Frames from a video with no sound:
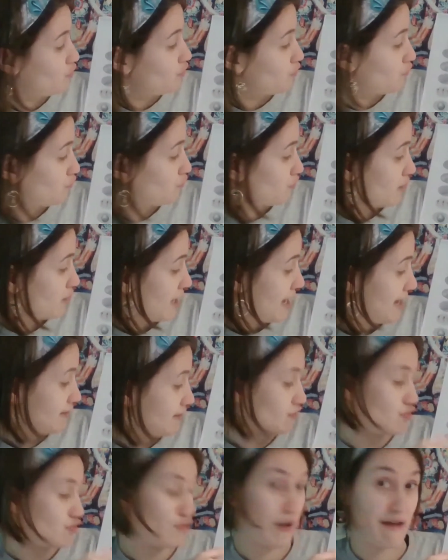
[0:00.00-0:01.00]
Okay,
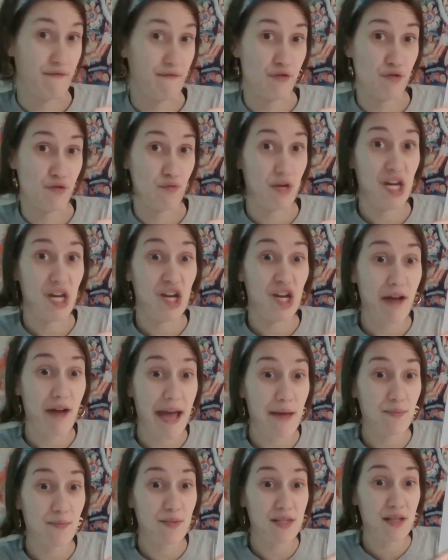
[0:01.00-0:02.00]
so I have 3
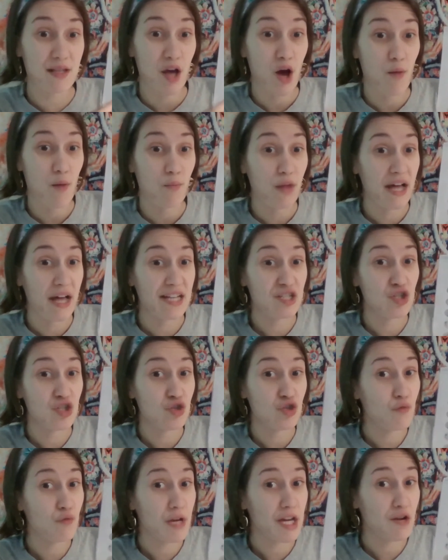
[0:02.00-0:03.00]
grapes plus
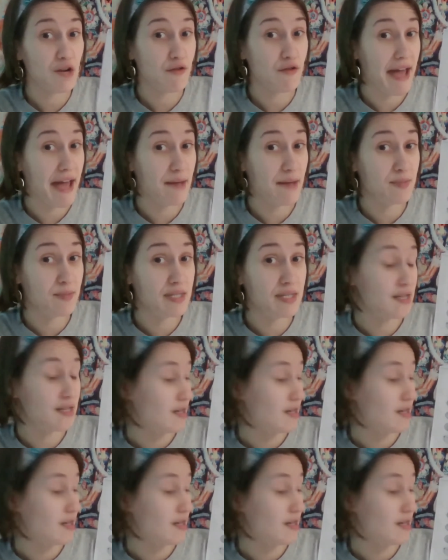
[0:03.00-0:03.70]
3 grapes